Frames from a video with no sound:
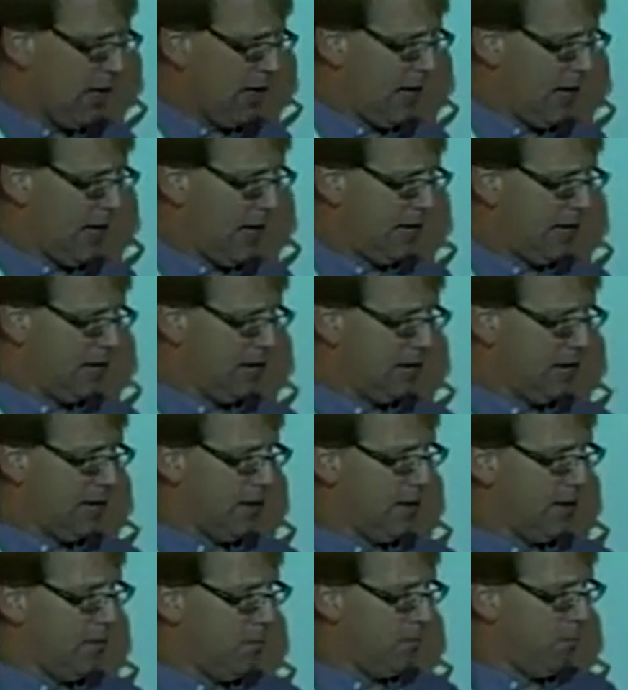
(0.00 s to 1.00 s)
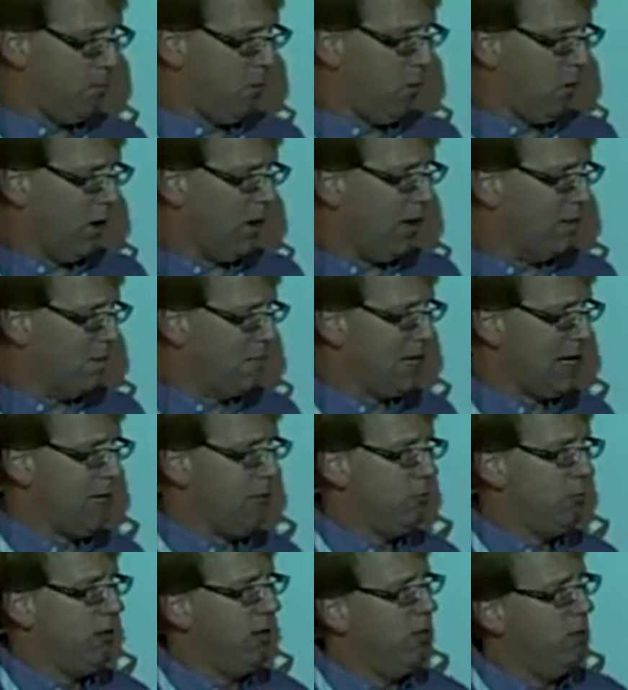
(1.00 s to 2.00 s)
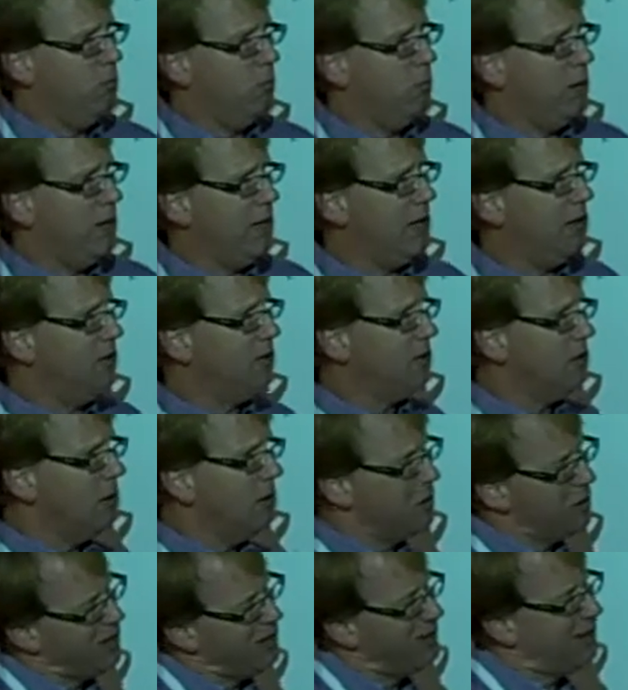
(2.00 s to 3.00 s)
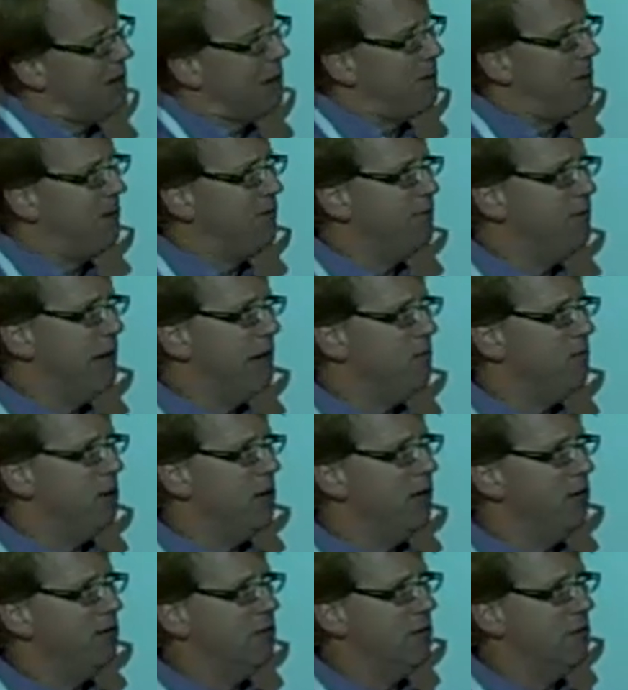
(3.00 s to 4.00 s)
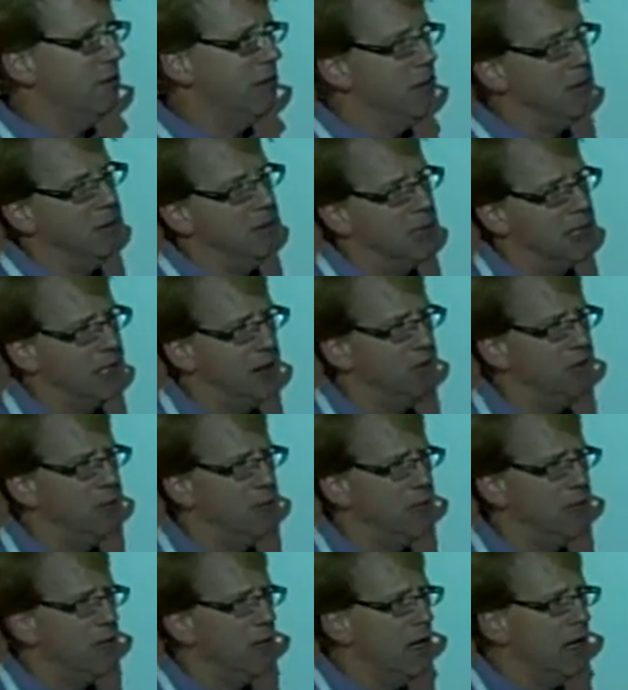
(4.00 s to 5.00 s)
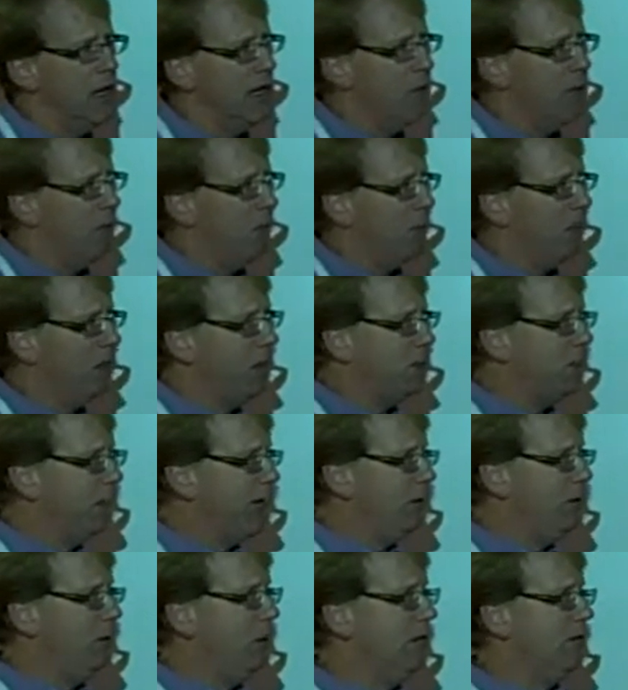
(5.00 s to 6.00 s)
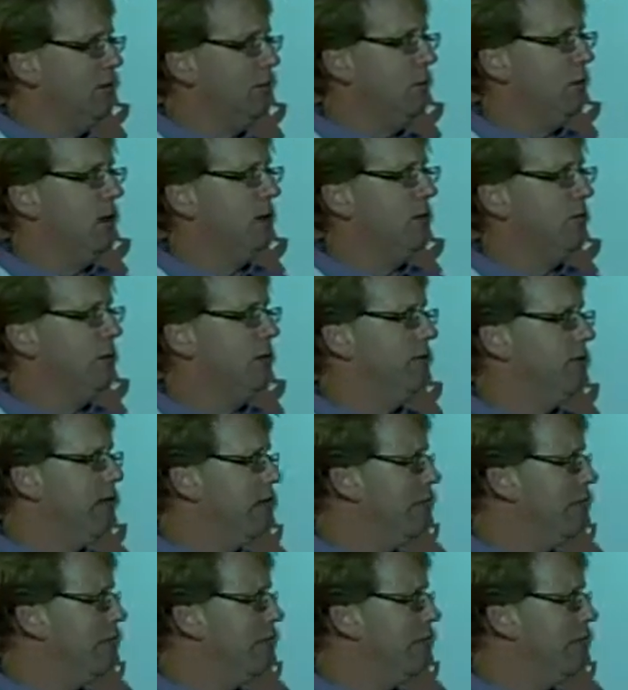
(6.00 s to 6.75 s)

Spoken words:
And one of the main ways, we're going to talk about 5 ways that we limit the government, but one of the main ways we've